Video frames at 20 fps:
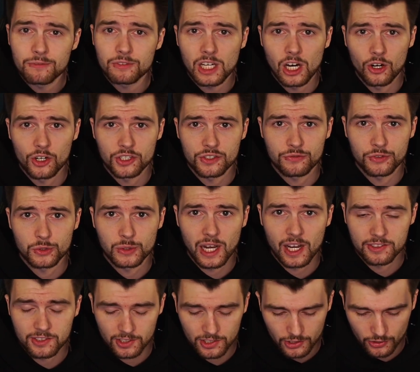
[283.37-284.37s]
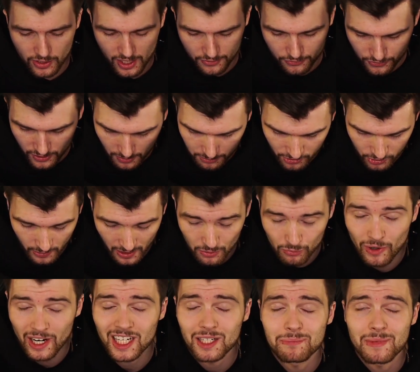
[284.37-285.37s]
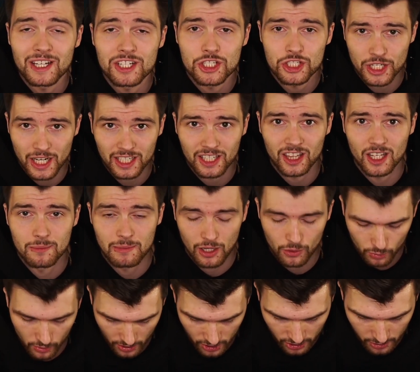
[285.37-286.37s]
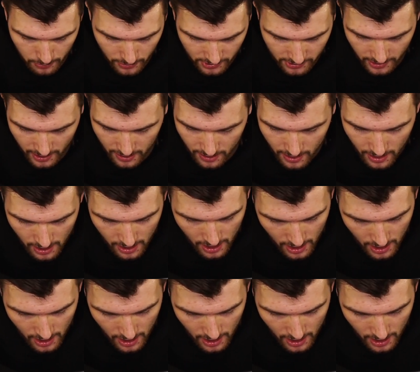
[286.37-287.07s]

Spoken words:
of colors for you guys to select from, so I recommend checking them out 100%.